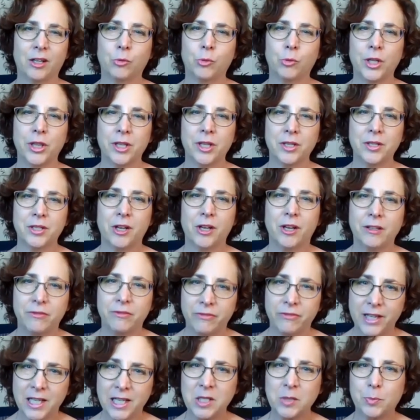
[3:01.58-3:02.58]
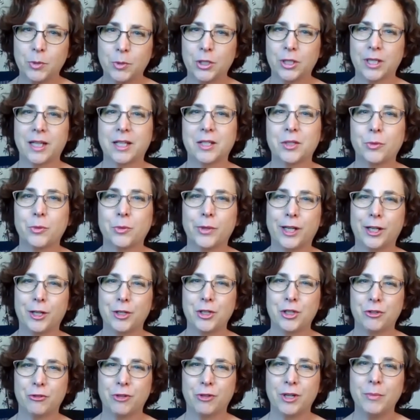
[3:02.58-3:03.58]
are with us on Facebook as we are
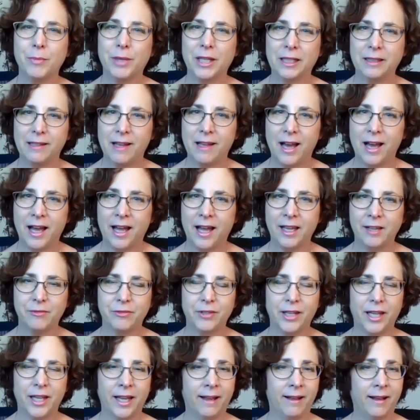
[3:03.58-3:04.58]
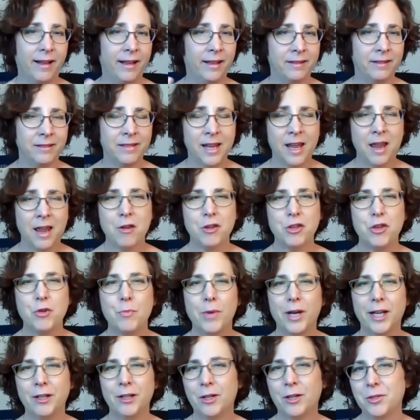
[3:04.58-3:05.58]
streaming live. And you
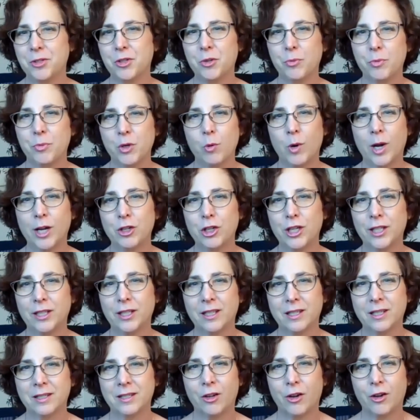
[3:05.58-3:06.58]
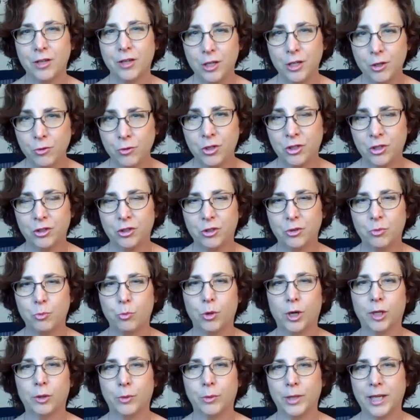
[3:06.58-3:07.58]
might also be watching this on YouTube,
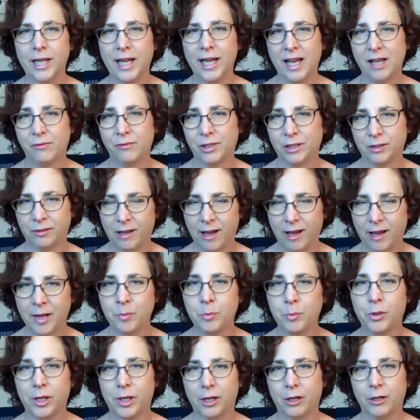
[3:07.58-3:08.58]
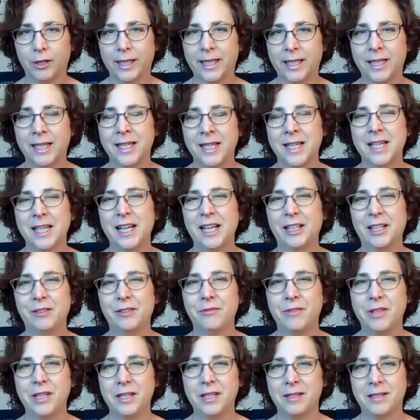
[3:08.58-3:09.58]
where we have a library
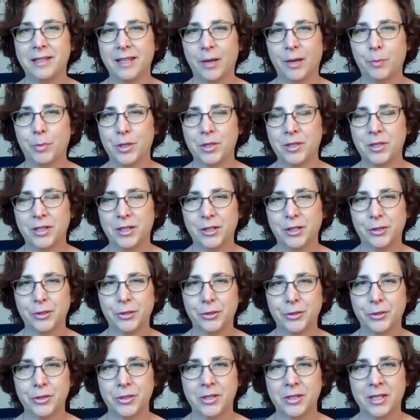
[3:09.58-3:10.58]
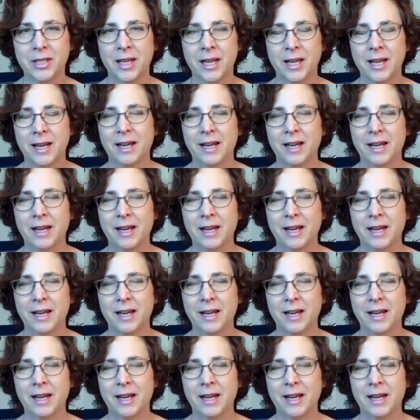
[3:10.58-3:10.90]
of these episodes.